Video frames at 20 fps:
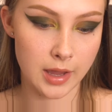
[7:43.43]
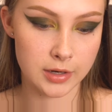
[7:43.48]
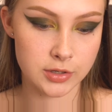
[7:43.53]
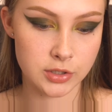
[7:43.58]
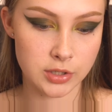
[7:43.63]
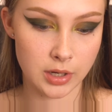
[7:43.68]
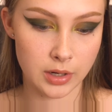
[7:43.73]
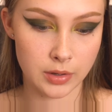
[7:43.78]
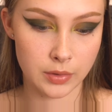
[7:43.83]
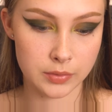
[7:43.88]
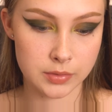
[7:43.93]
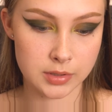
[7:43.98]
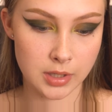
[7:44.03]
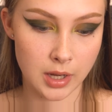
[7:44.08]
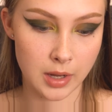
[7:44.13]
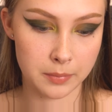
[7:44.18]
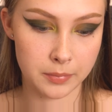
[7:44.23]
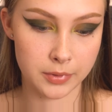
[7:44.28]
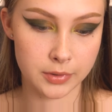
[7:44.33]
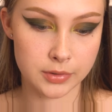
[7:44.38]
eyeshadow
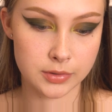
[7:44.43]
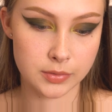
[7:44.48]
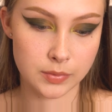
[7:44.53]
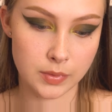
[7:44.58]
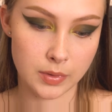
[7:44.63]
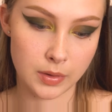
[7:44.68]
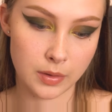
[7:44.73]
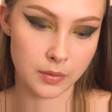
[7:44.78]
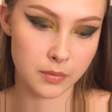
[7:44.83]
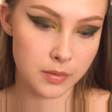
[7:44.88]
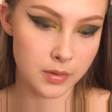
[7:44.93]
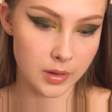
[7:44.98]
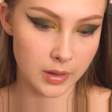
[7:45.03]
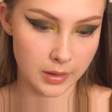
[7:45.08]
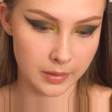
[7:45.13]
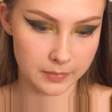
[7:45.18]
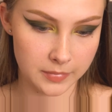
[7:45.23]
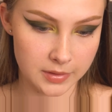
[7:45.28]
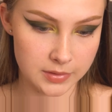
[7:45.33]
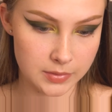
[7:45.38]
topper duo,
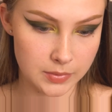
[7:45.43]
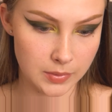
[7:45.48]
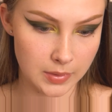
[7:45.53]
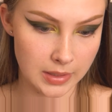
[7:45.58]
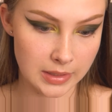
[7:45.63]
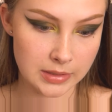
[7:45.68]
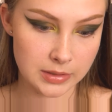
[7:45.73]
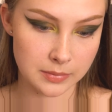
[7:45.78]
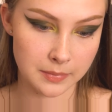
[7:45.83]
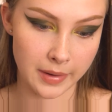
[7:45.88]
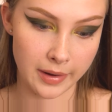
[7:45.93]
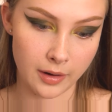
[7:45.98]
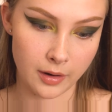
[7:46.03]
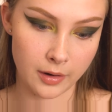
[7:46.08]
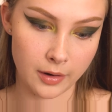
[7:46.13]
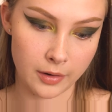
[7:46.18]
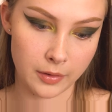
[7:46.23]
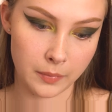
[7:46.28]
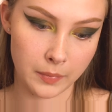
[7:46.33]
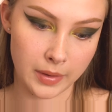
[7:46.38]
Tsuki to My
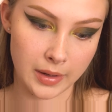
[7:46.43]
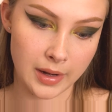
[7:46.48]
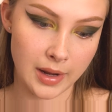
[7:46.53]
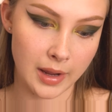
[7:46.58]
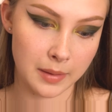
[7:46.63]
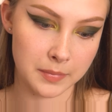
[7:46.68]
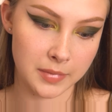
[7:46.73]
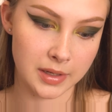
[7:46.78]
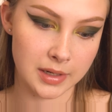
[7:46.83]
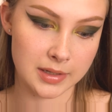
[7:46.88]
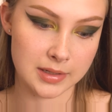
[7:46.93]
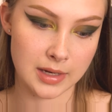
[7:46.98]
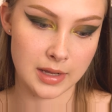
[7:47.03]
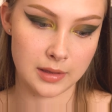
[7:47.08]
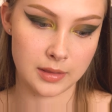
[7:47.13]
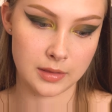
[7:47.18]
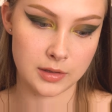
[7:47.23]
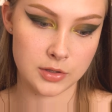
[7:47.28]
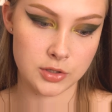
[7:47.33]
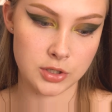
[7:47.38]
Heart one, I'm going to take
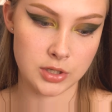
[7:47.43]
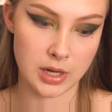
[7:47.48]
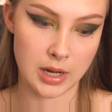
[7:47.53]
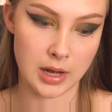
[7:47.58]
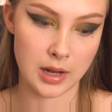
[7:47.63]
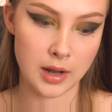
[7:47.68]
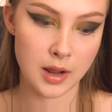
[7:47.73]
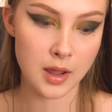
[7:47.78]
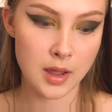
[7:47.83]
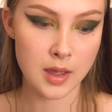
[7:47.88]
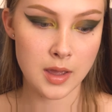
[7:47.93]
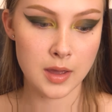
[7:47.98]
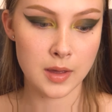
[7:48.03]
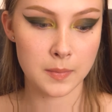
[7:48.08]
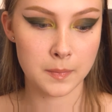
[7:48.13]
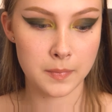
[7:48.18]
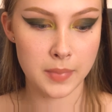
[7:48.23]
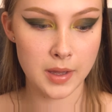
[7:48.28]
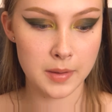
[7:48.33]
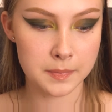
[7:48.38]
the shade
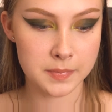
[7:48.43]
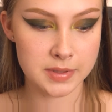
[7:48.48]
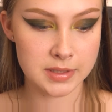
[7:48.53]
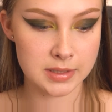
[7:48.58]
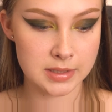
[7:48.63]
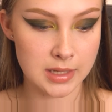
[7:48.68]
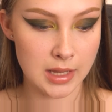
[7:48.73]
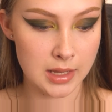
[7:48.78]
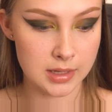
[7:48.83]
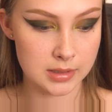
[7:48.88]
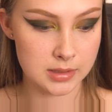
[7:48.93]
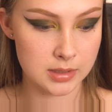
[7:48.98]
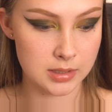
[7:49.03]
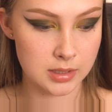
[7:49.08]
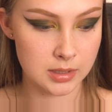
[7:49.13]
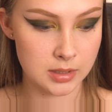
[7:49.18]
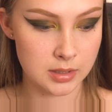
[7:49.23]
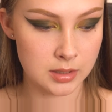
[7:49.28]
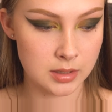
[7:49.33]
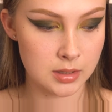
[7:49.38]
Pup Set
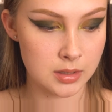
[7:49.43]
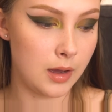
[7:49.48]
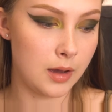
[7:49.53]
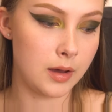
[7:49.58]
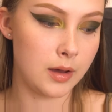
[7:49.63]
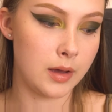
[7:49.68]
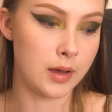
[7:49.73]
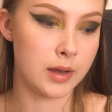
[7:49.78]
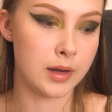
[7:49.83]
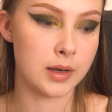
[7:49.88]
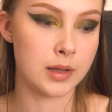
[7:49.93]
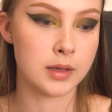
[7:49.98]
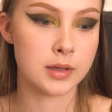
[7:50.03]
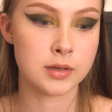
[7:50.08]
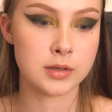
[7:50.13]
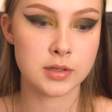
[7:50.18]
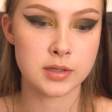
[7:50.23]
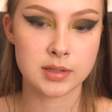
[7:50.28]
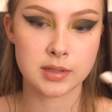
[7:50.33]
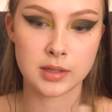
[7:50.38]
on
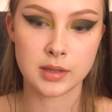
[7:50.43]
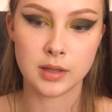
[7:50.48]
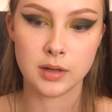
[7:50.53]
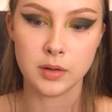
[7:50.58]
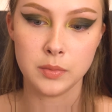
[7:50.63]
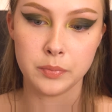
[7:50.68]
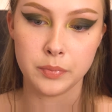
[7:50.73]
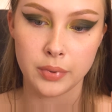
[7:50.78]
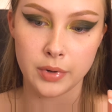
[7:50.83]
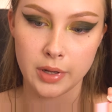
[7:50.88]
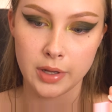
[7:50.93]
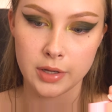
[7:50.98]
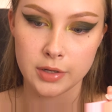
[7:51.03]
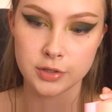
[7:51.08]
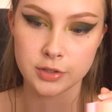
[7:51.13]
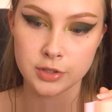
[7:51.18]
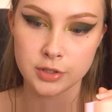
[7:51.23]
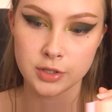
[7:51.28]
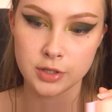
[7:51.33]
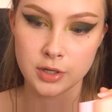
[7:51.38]
just a little
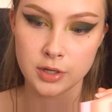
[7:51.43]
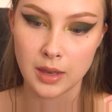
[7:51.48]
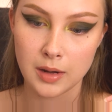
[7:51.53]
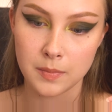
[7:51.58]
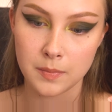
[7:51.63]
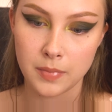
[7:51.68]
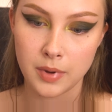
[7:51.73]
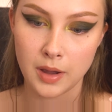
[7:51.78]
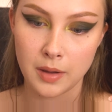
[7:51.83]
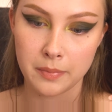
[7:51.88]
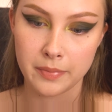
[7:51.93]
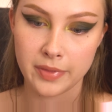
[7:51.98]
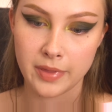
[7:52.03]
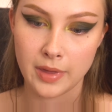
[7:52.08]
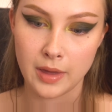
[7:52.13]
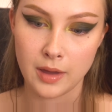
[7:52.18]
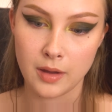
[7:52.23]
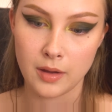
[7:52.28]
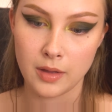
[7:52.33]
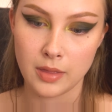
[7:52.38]
brush and pop
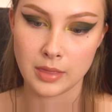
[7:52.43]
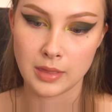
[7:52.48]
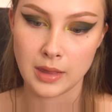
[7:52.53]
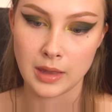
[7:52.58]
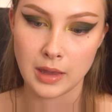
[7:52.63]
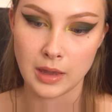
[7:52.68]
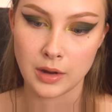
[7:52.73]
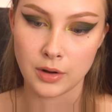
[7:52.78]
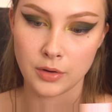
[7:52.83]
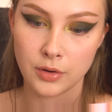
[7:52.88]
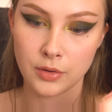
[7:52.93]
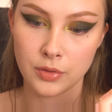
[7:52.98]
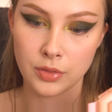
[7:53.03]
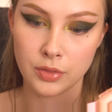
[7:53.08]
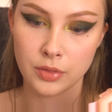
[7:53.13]
that on the inner